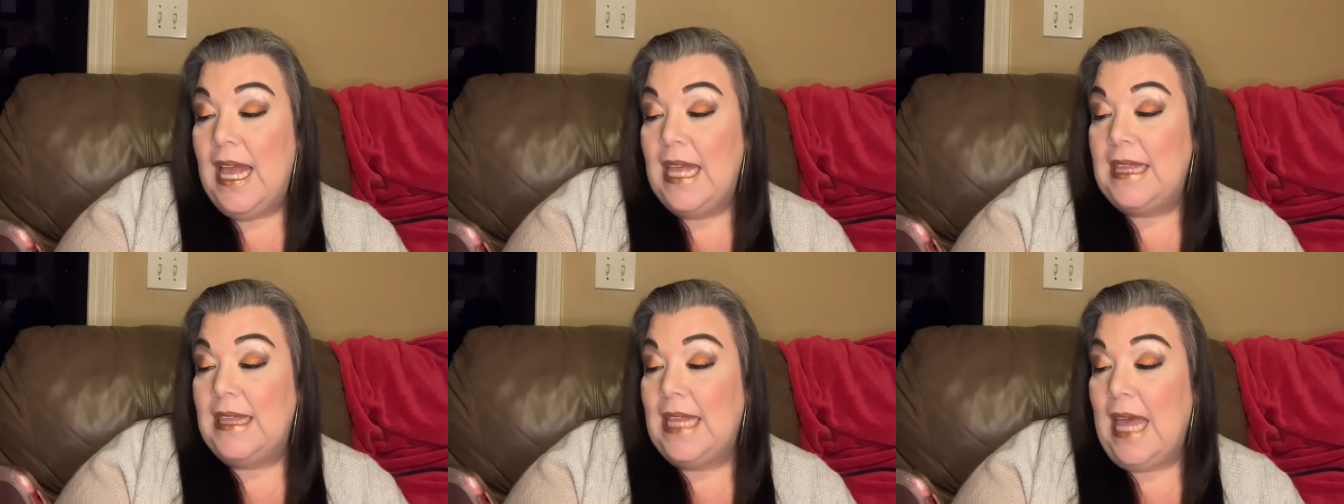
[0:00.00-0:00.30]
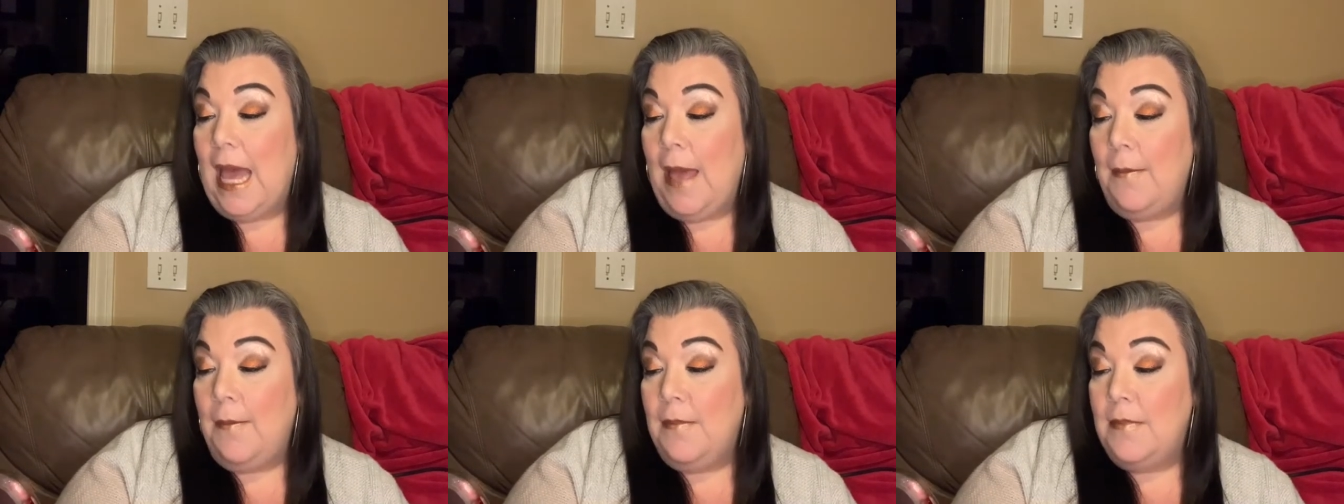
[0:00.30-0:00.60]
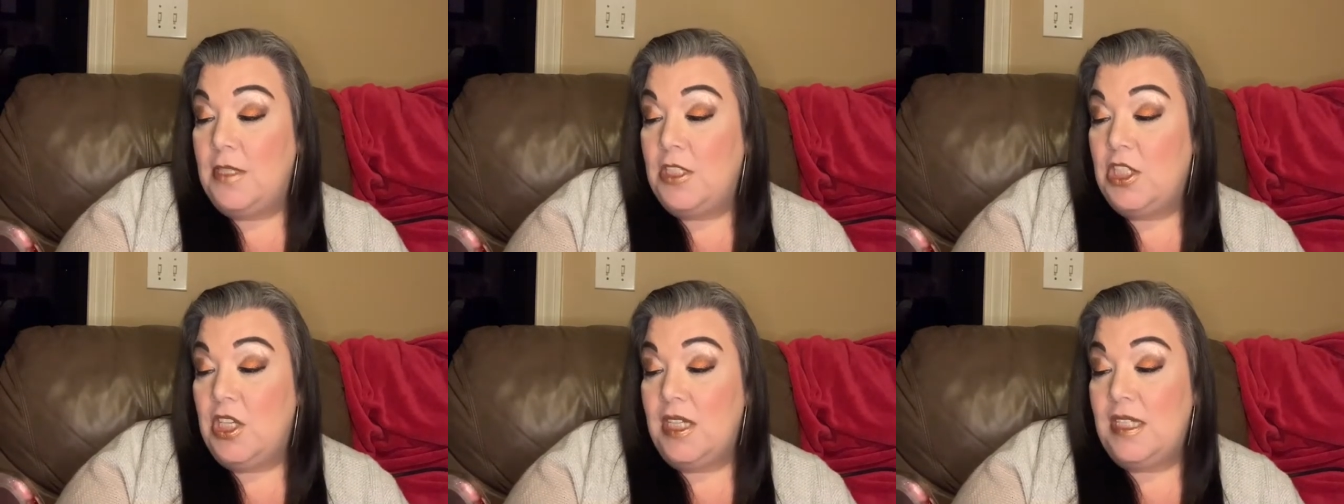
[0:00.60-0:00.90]
That
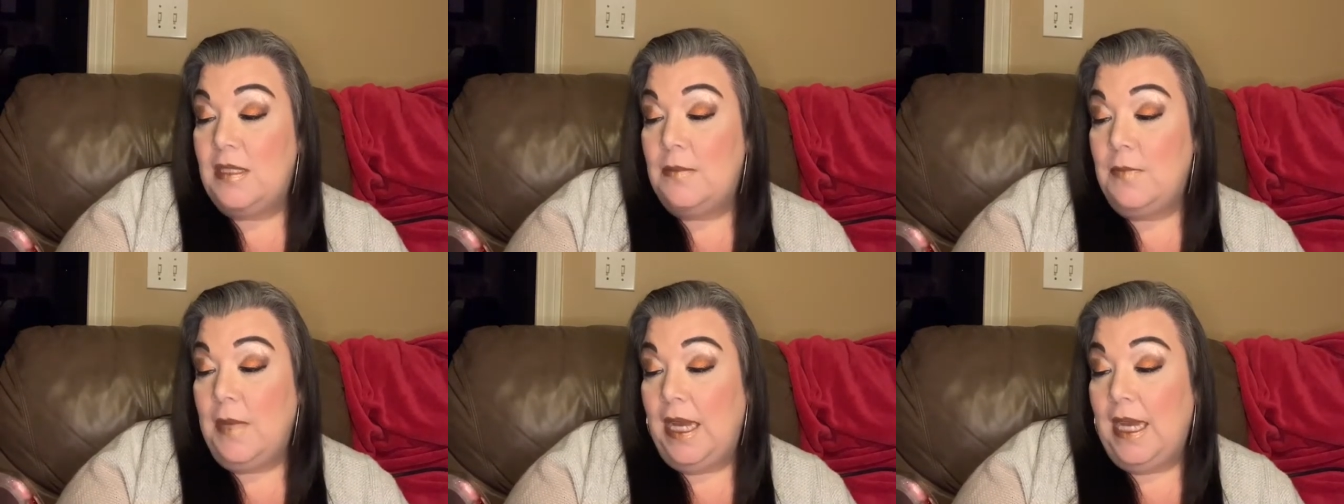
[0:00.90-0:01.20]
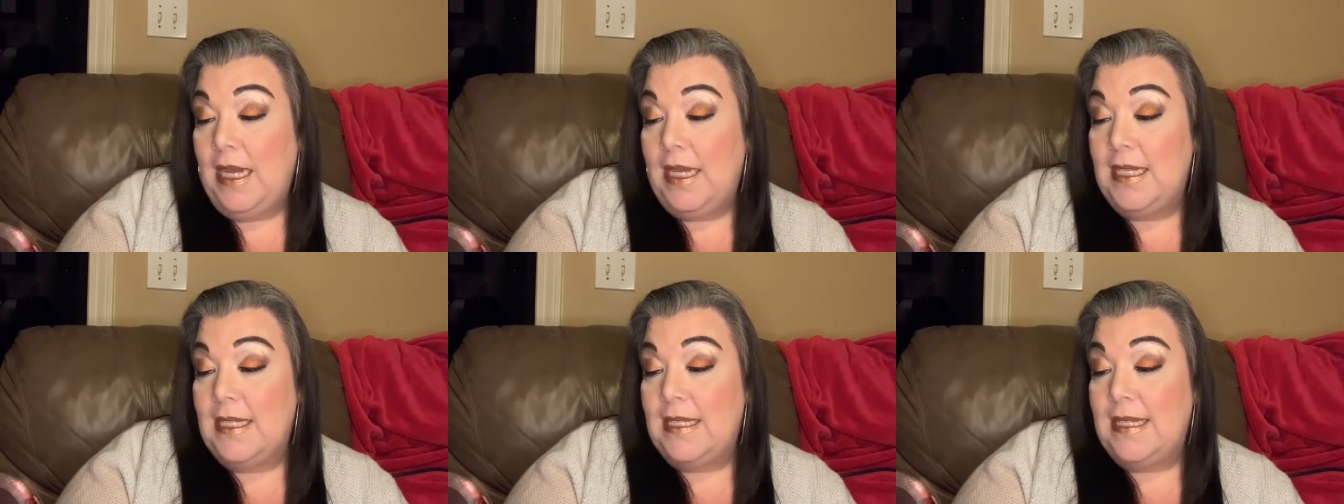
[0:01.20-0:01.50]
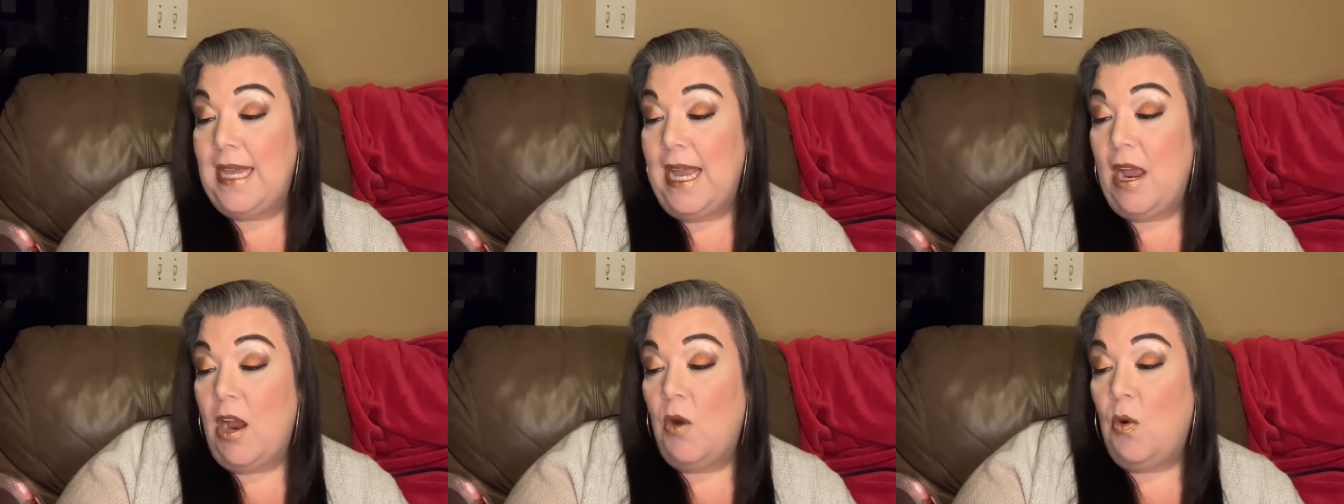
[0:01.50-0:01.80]
just means
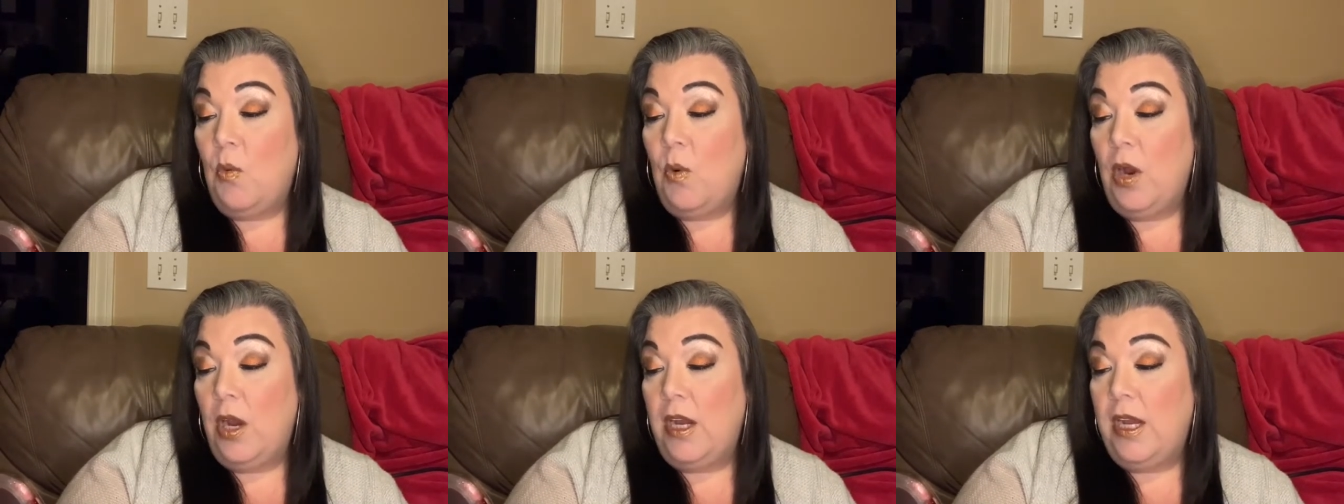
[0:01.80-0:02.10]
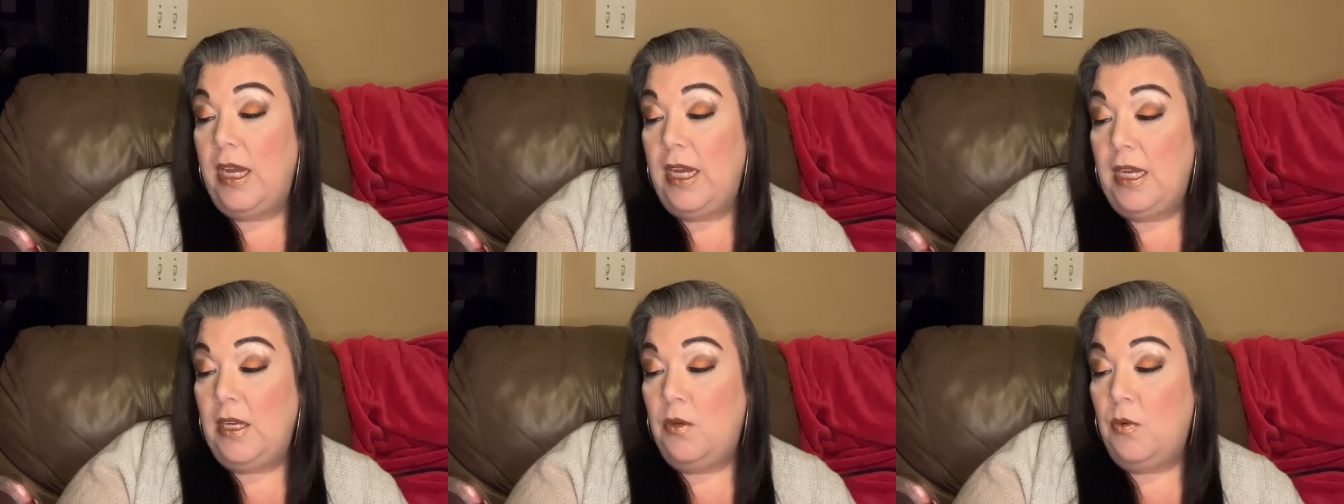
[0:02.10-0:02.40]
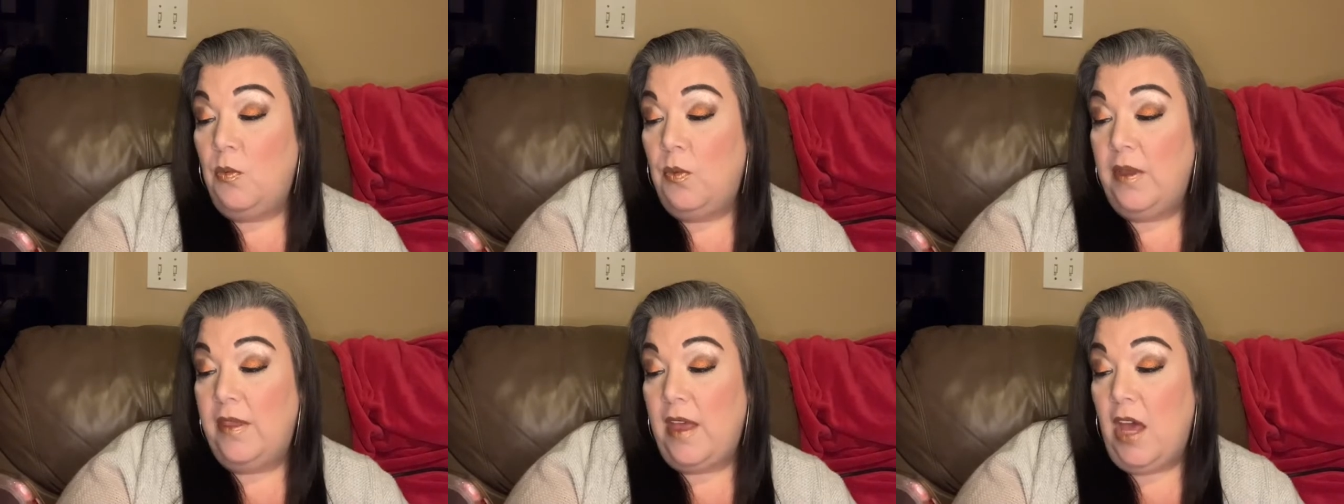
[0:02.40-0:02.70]
they are
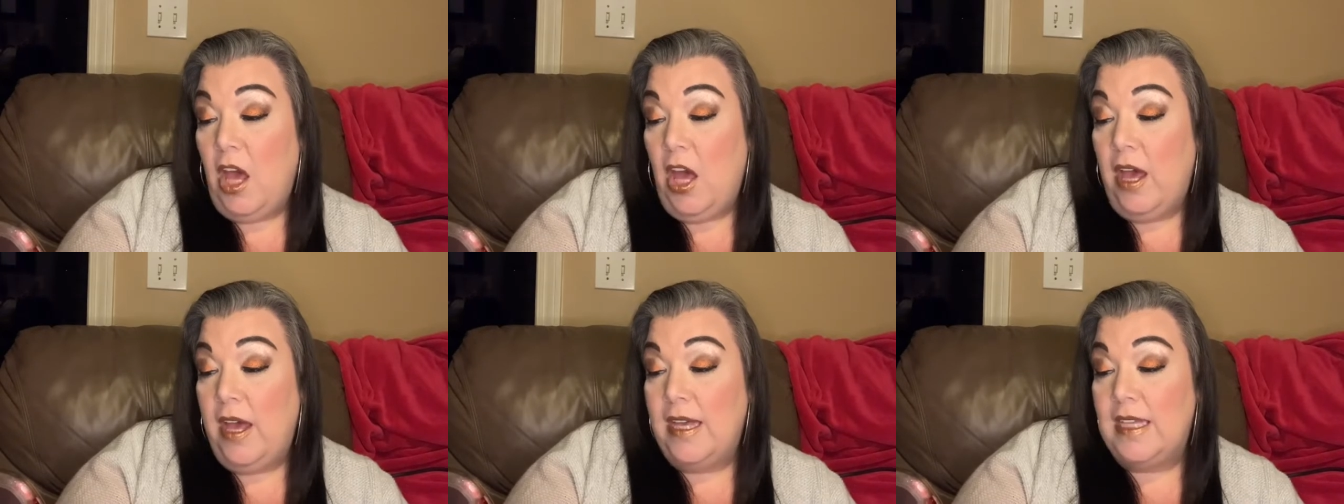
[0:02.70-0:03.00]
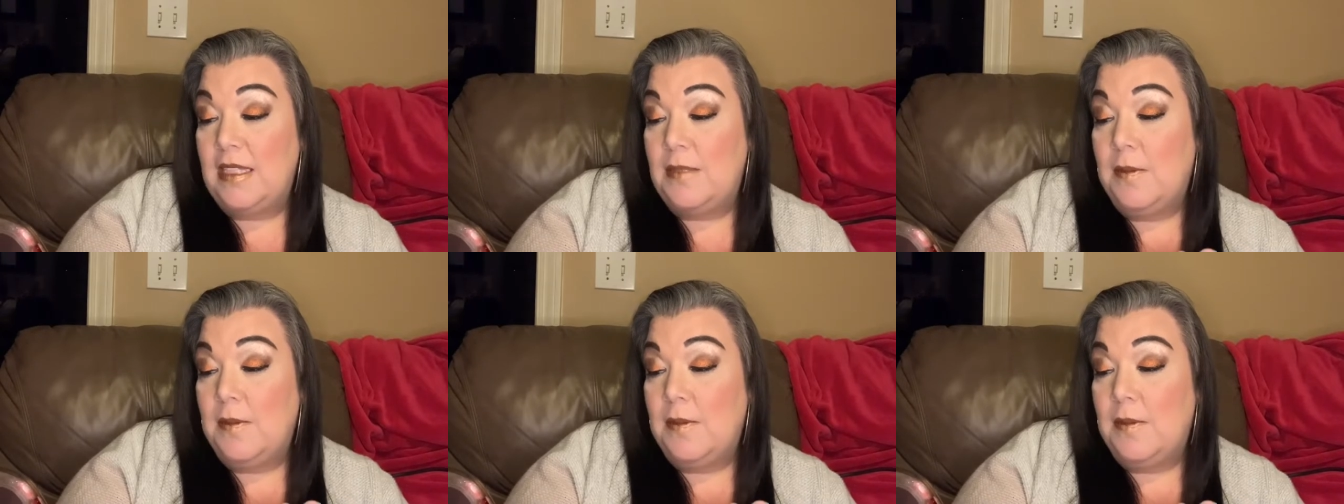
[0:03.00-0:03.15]
working with us